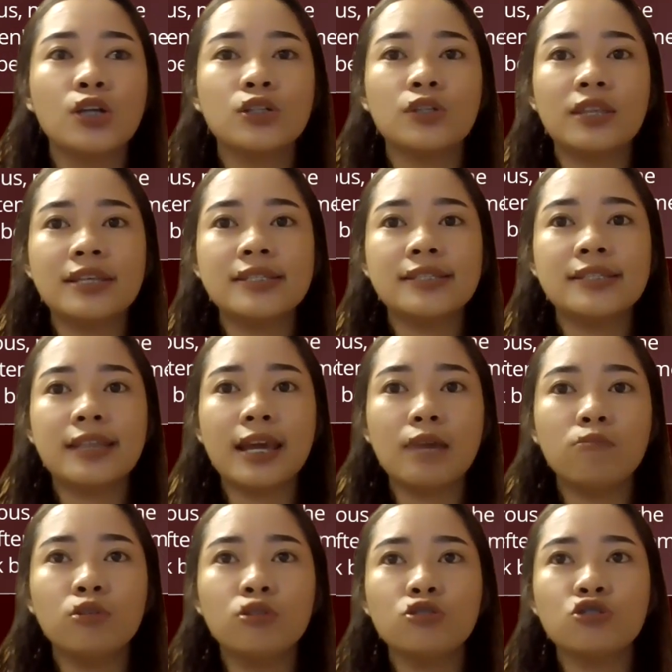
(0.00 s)
So this
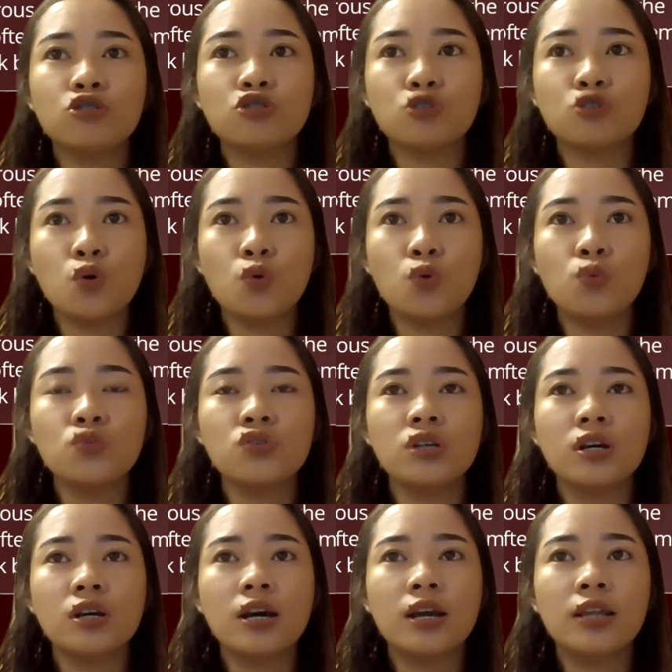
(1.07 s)
table
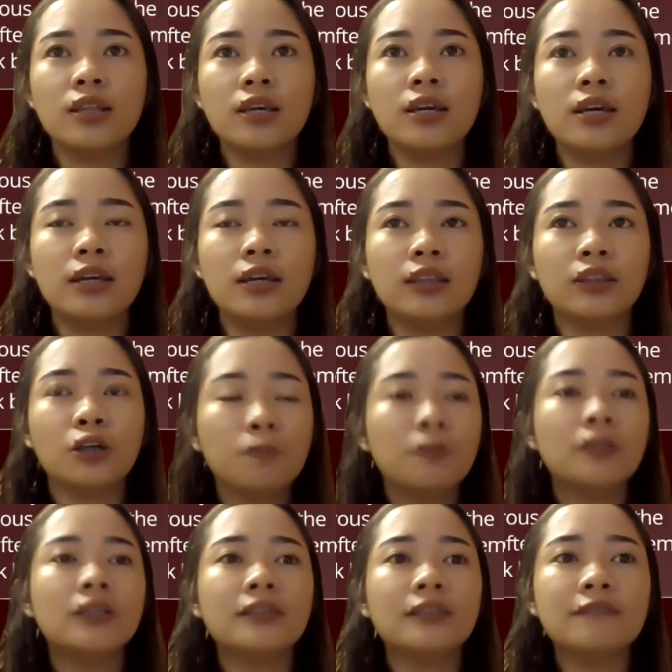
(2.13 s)
shows the
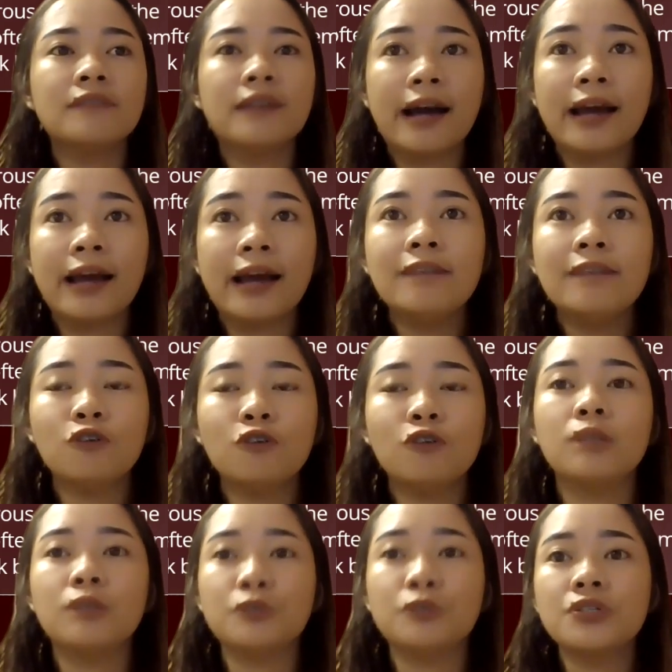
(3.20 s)
interpretative guide
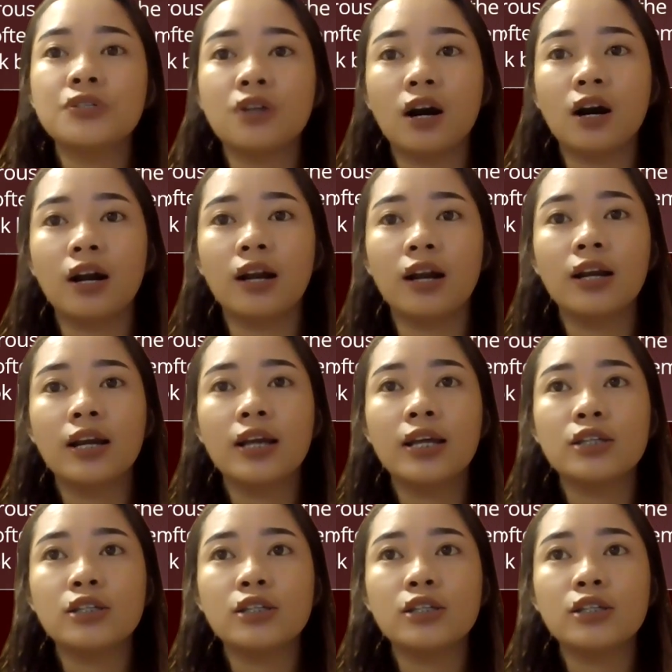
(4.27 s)
for the person R.